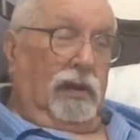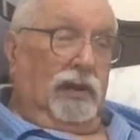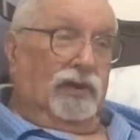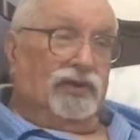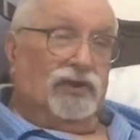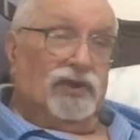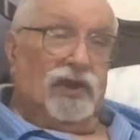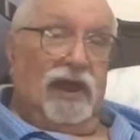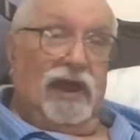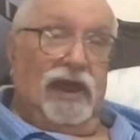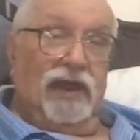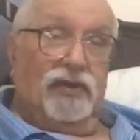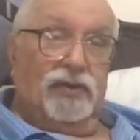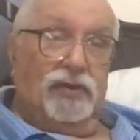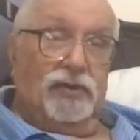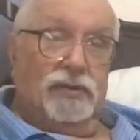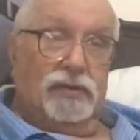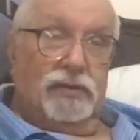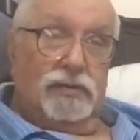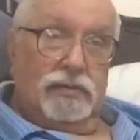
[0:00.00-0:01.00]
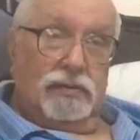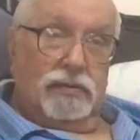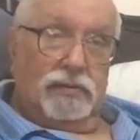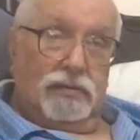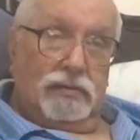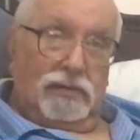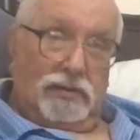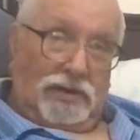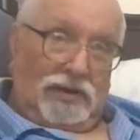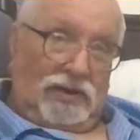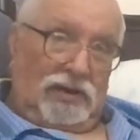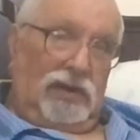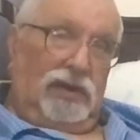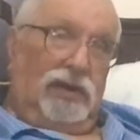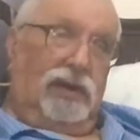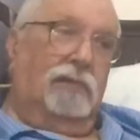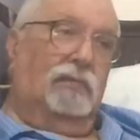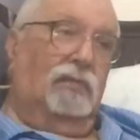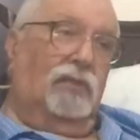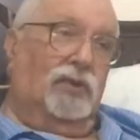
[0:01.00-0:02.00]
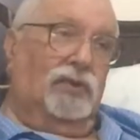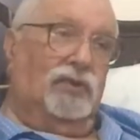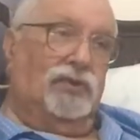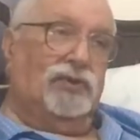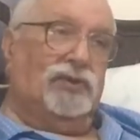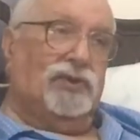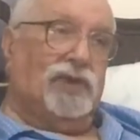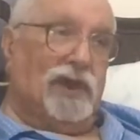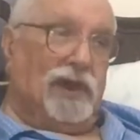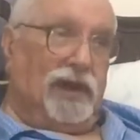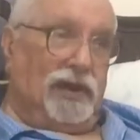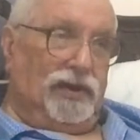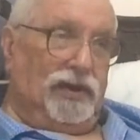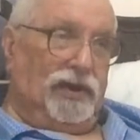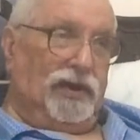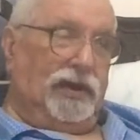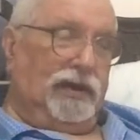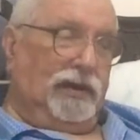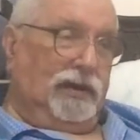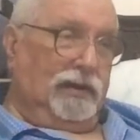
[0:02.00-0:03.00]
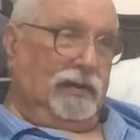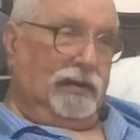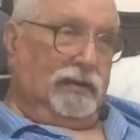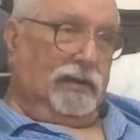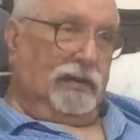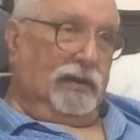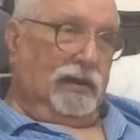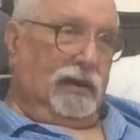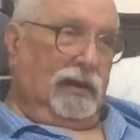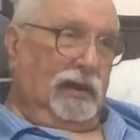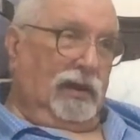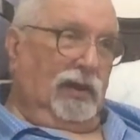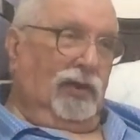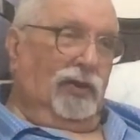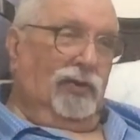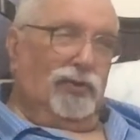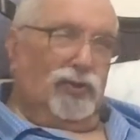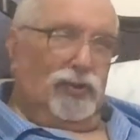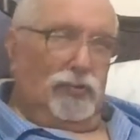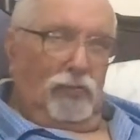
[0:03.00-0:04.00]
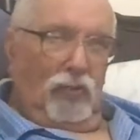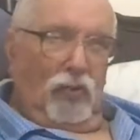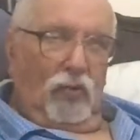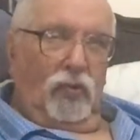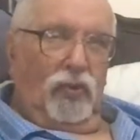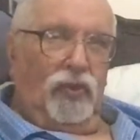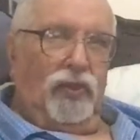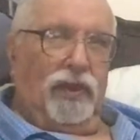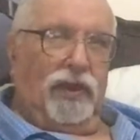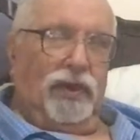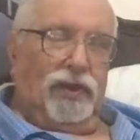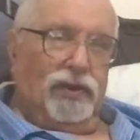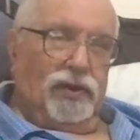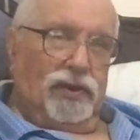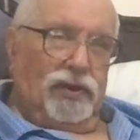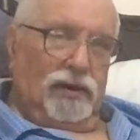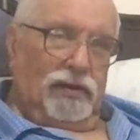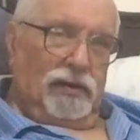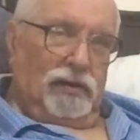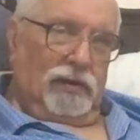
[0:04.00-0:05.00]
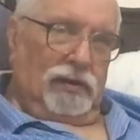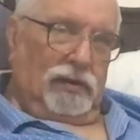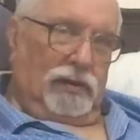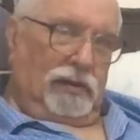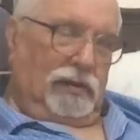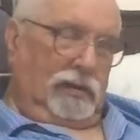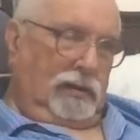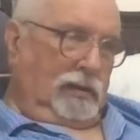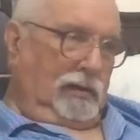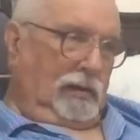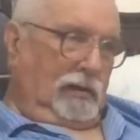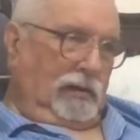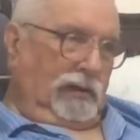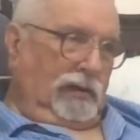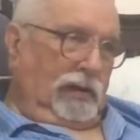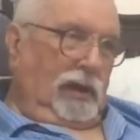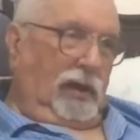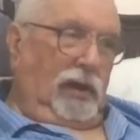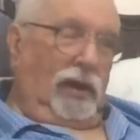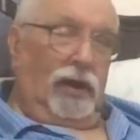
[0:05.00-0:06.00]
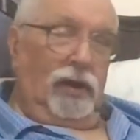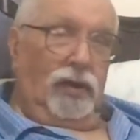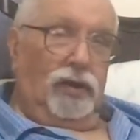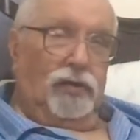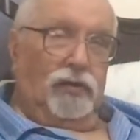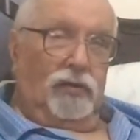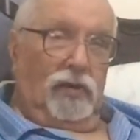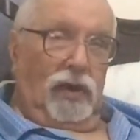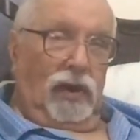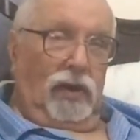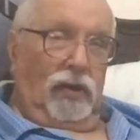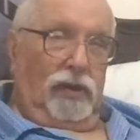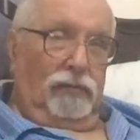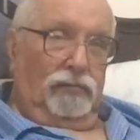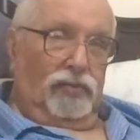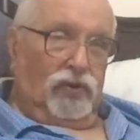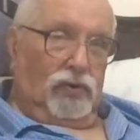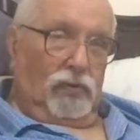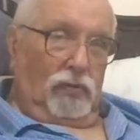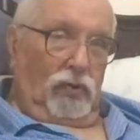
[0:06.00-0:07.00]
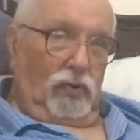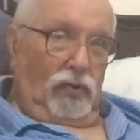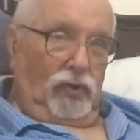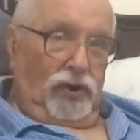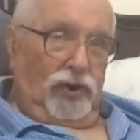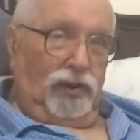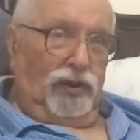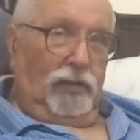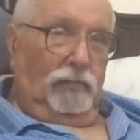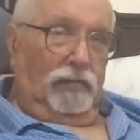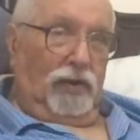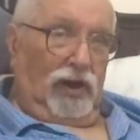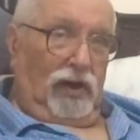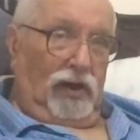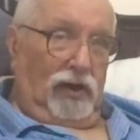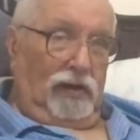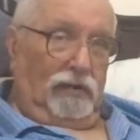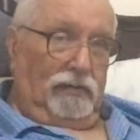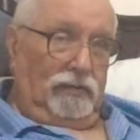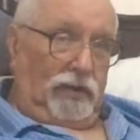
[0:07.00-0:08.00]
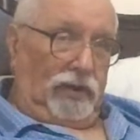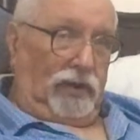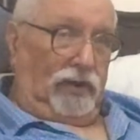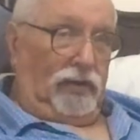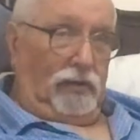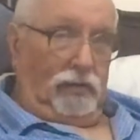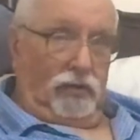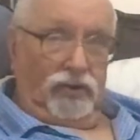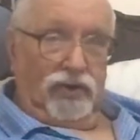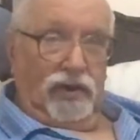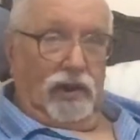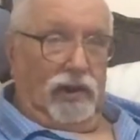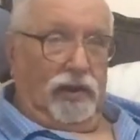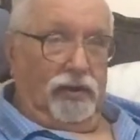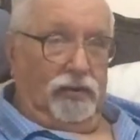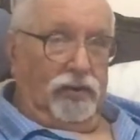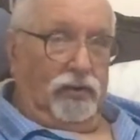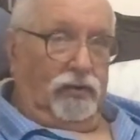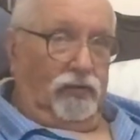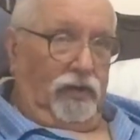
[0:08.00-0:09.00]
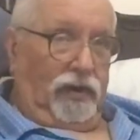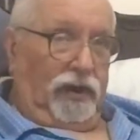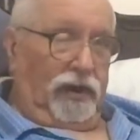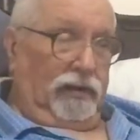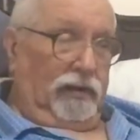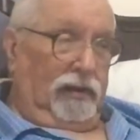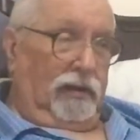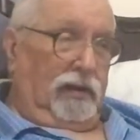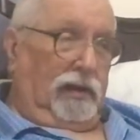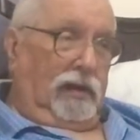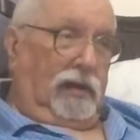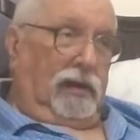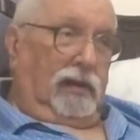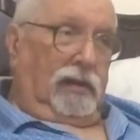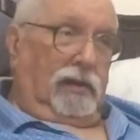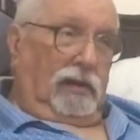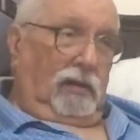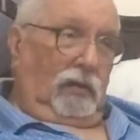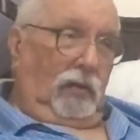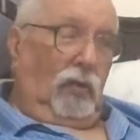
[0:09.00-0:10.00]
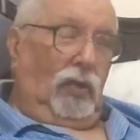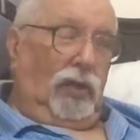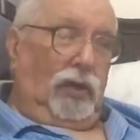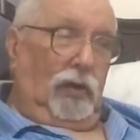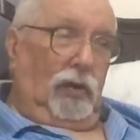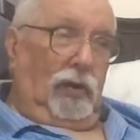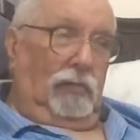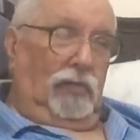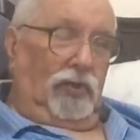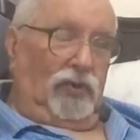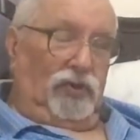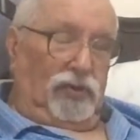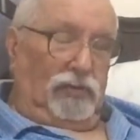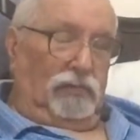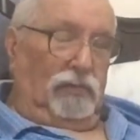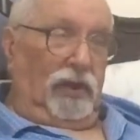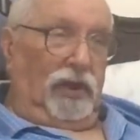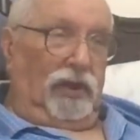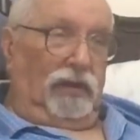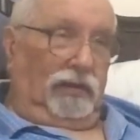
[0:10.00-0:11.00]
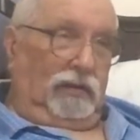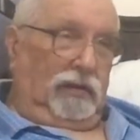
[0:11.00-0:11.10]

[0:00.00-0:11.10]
tat. It was tatty. Small things. I asked for a lime squash in the bar because I wasn't allowed to drink, although I must admit,